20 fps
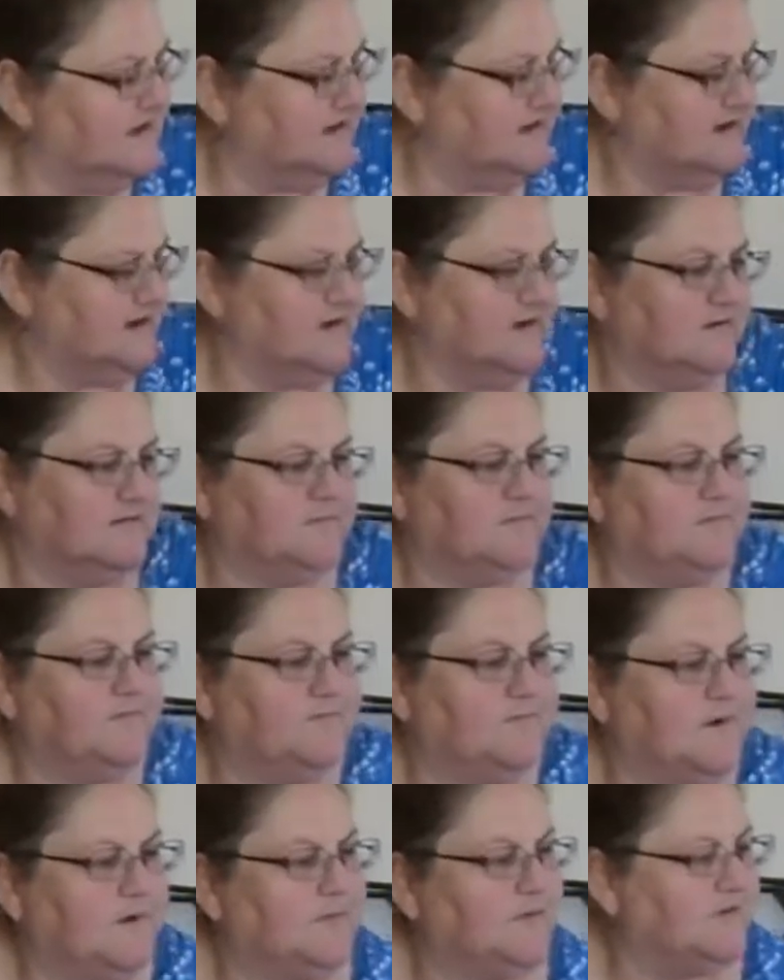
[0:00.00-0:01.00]
and I'll
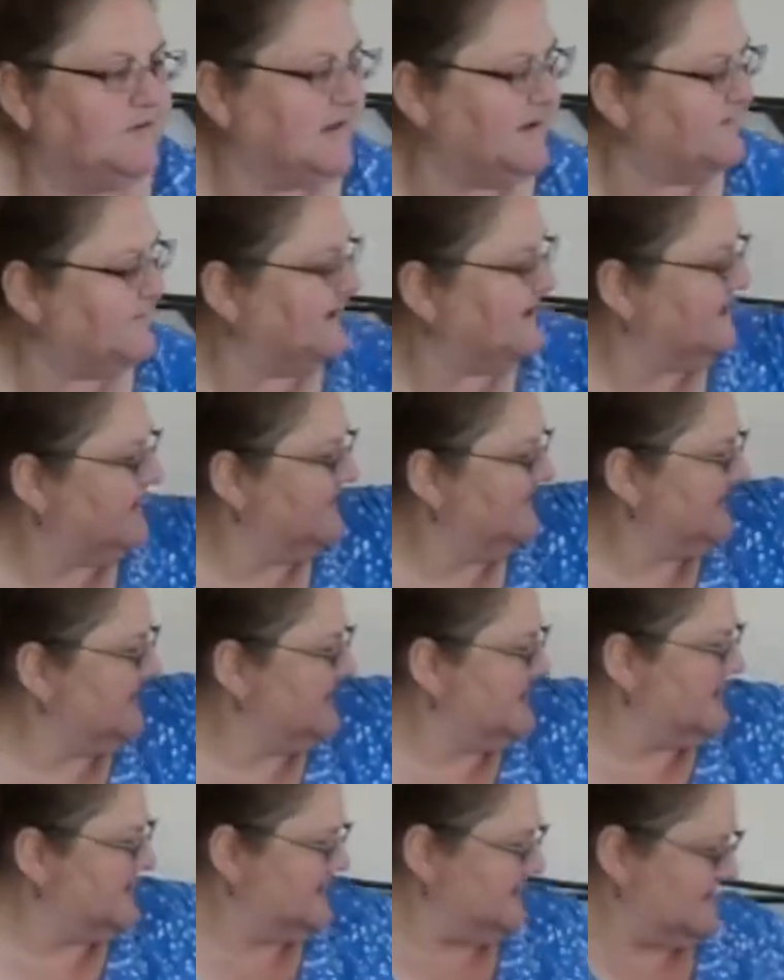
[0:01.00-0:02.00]
pop all that back in
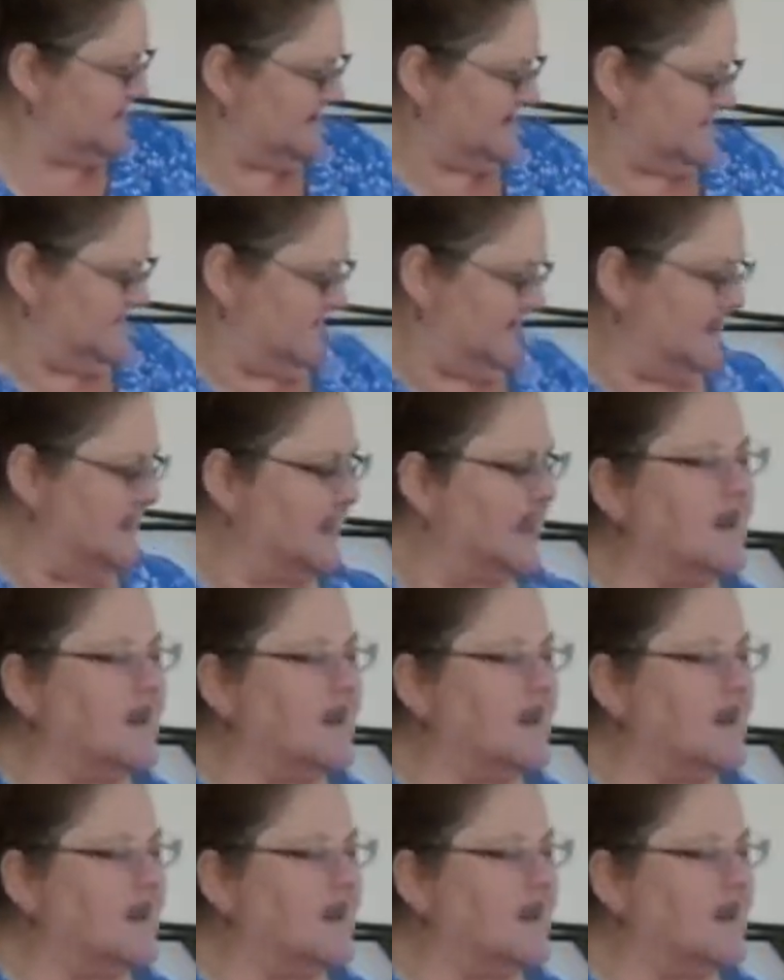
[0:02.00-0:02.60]
there in a minute.